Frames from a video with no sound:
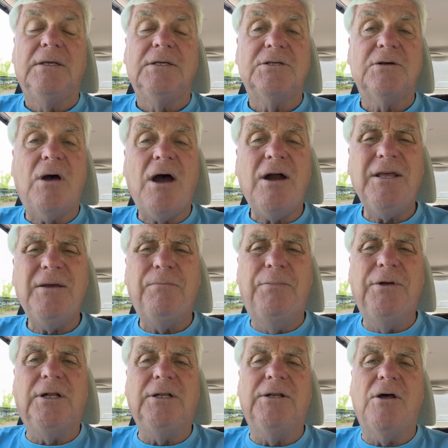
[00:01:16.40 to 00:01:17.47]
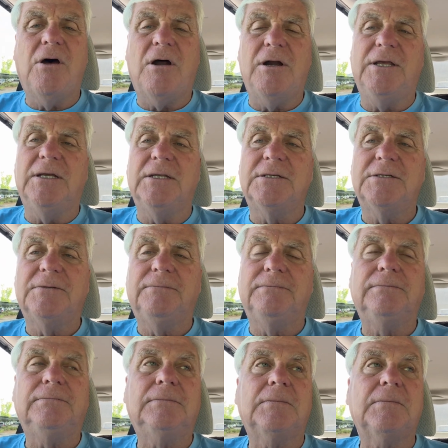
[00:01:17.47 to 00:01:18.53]
So how do you build an audience?
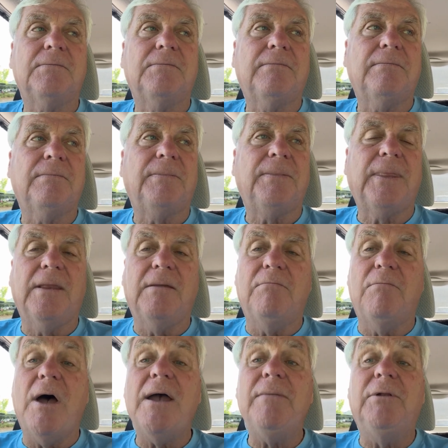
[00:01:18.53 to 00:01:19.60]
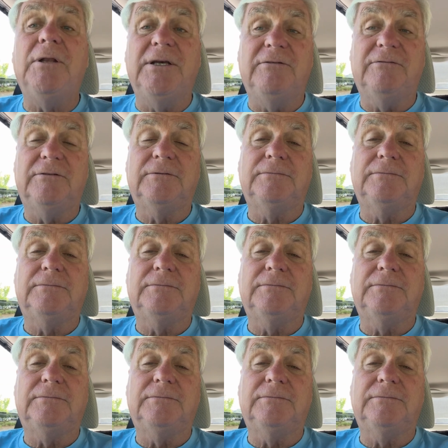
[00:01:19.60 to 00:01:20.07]
My belief,